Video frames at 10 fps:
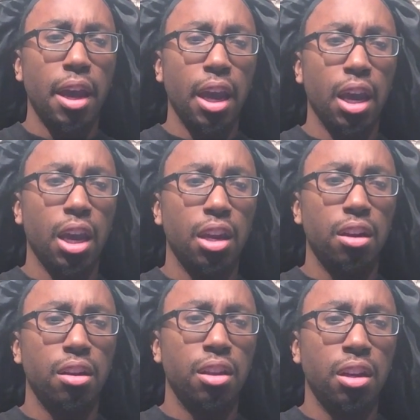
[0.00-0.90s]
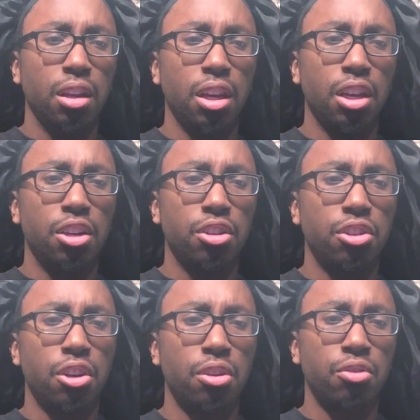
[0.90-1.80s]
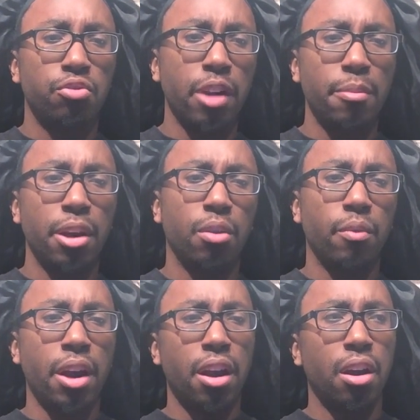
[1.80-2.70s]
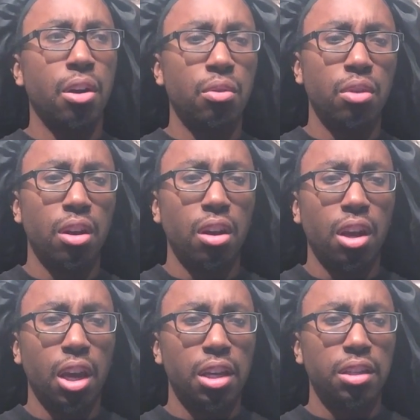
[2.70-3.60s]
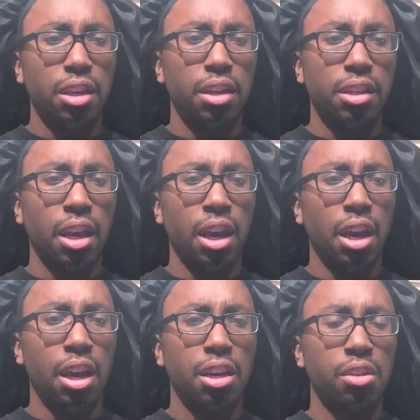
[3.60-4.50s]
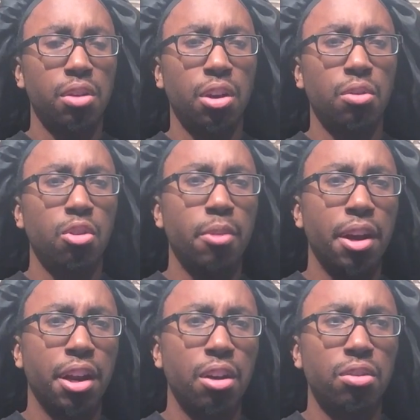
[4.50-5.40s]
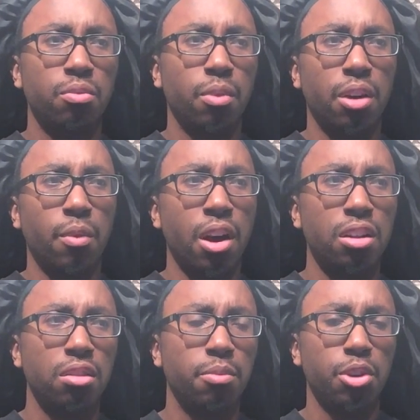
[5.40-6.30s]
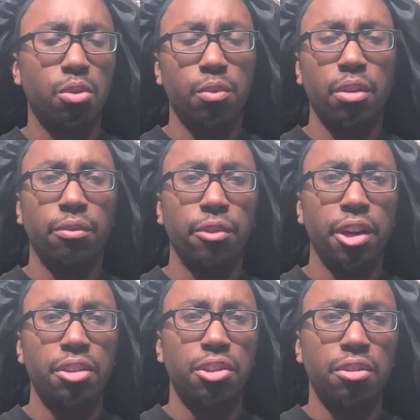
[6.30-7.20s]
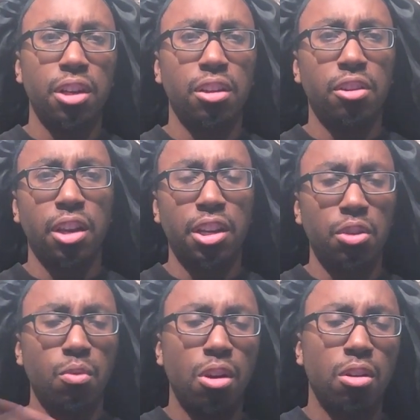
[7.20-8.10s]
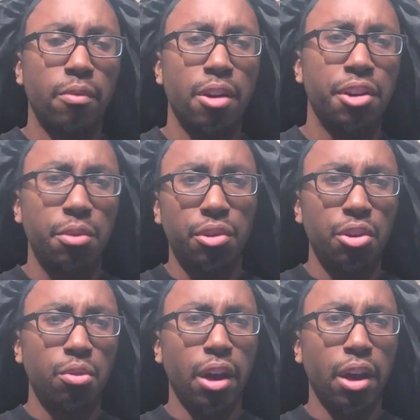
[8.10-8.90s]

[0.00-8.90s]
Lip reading: and then again turns right back around. And says, hey, nobody else, why are these people your real friends? They're not, they're letting you walk around here with no